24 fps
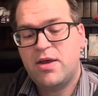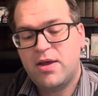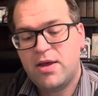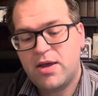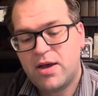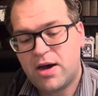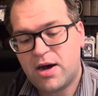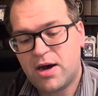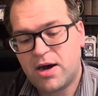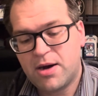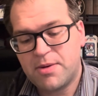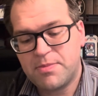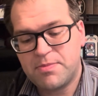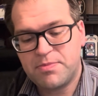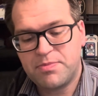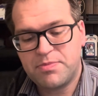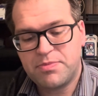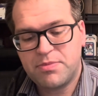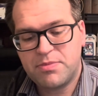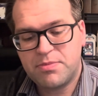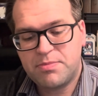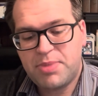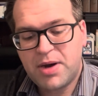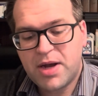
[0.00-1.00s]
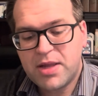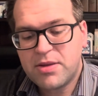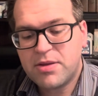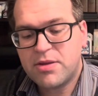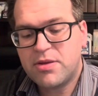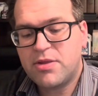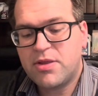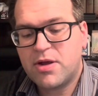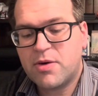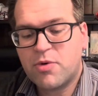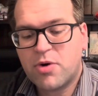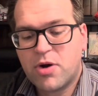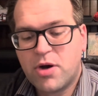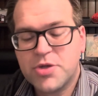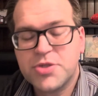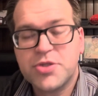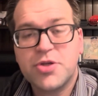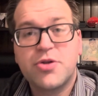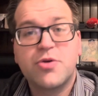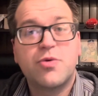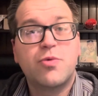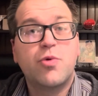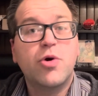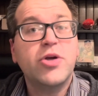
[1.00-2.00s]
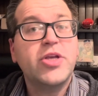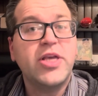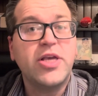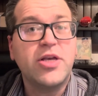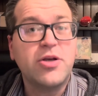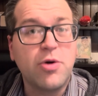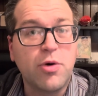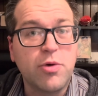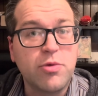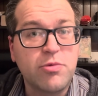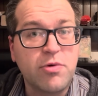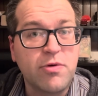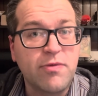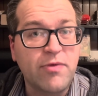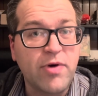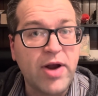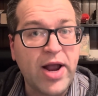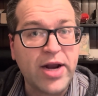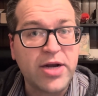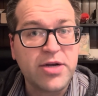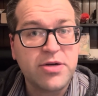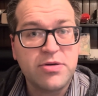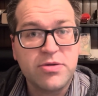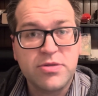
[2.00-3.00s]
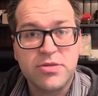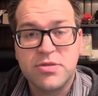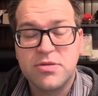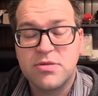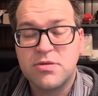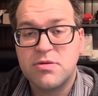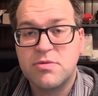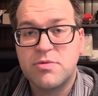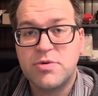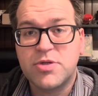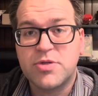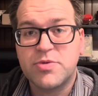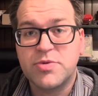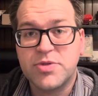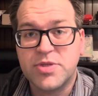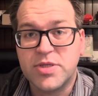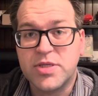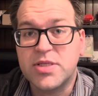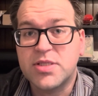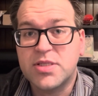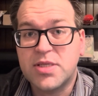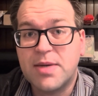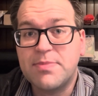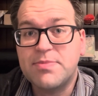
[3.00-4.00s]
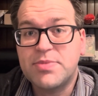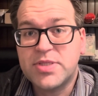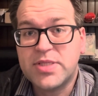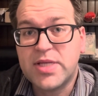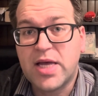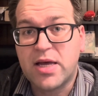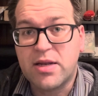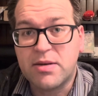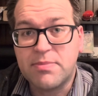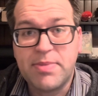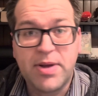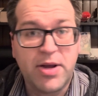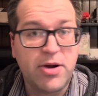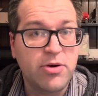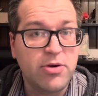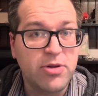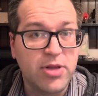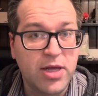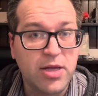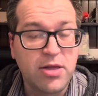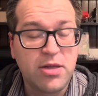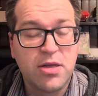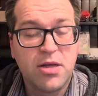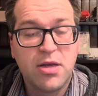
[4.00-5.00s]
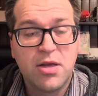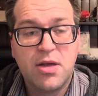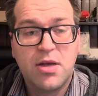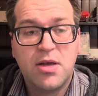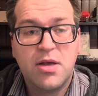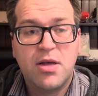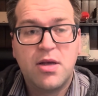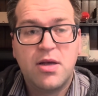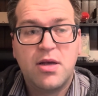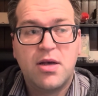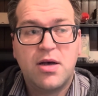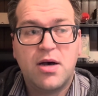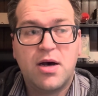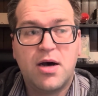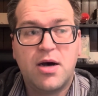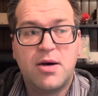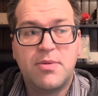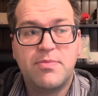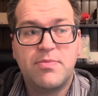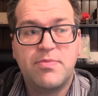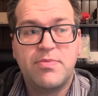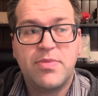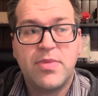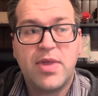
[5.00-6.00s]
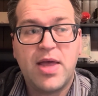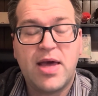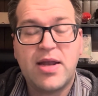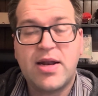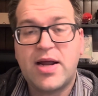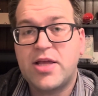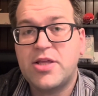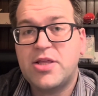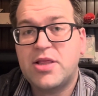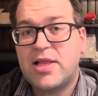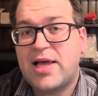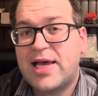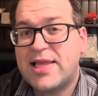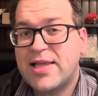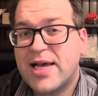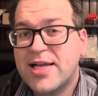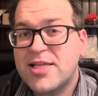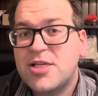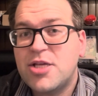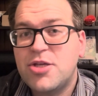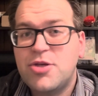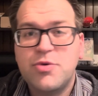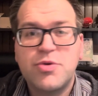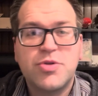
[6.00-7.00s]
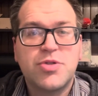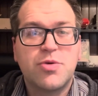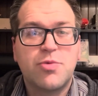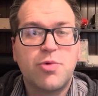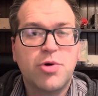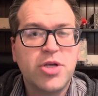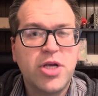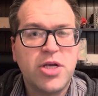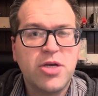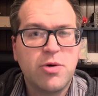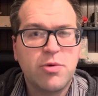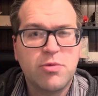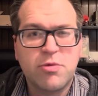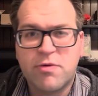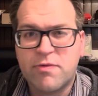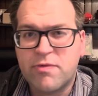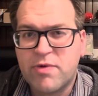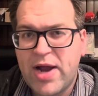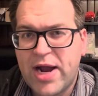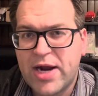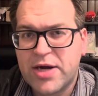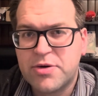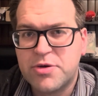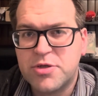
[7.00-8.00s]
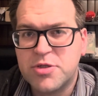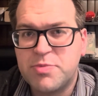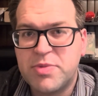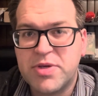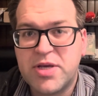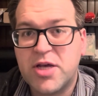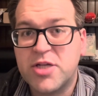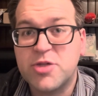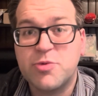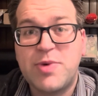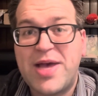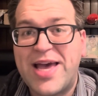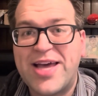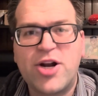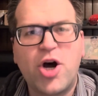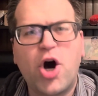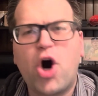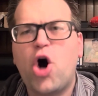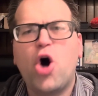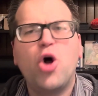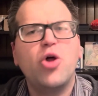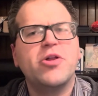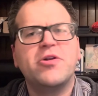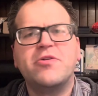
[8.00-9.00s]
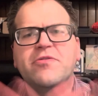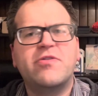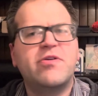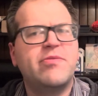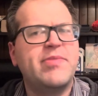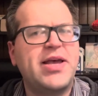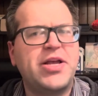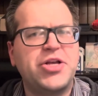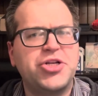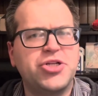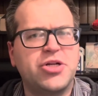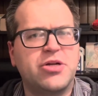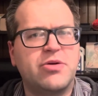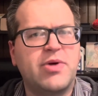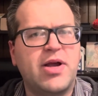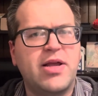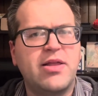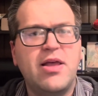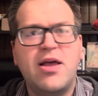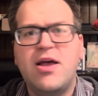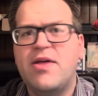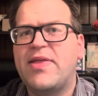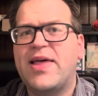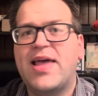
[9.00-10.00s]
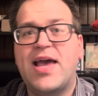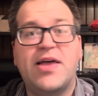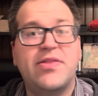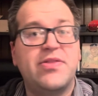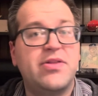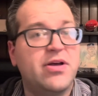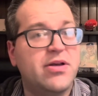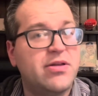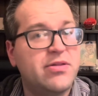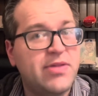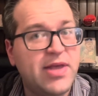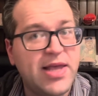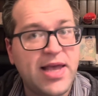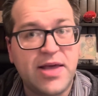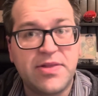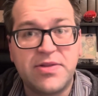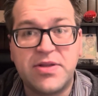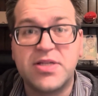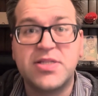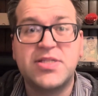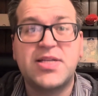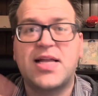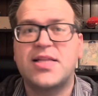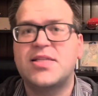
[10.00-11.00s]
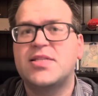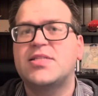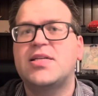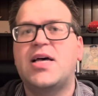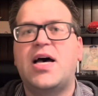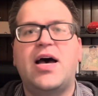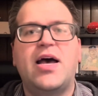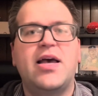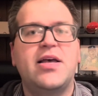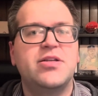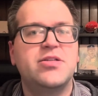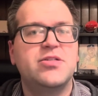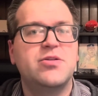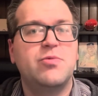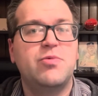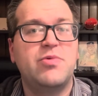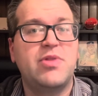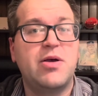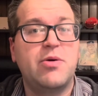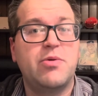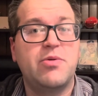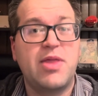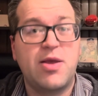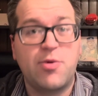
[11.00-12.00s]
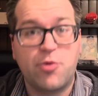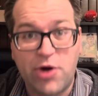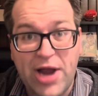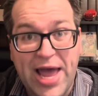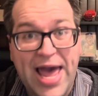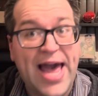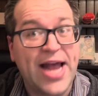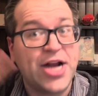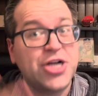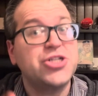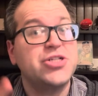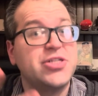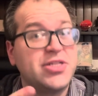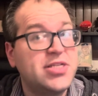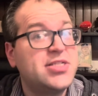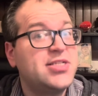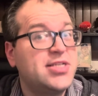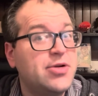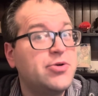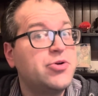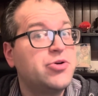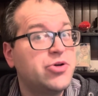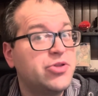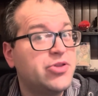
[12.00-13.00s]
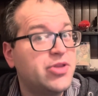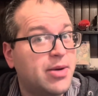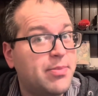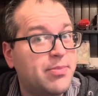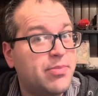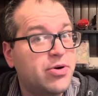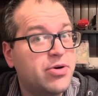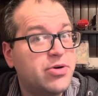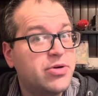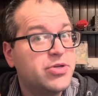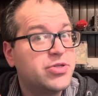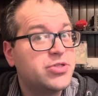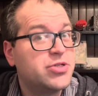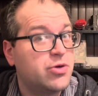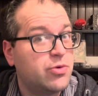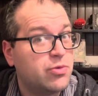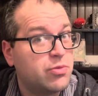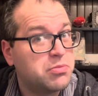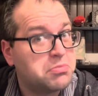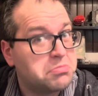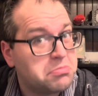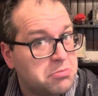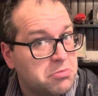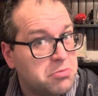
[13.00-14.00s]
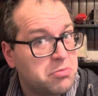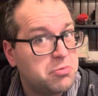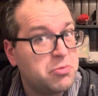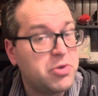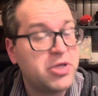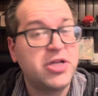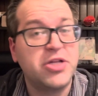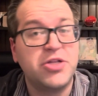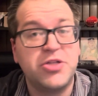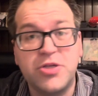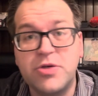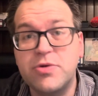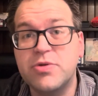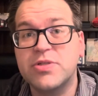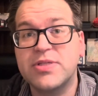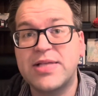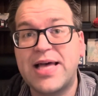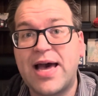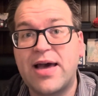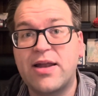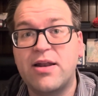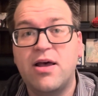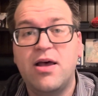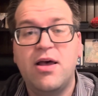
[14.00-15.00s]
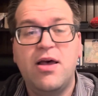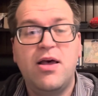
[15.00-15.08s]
But there were also the rookie gold refractors, which was a subset parallel. And I like to use the rookie gold refractors because we had all information, right? They had the set size. They were actually serial numbered, so we could use that.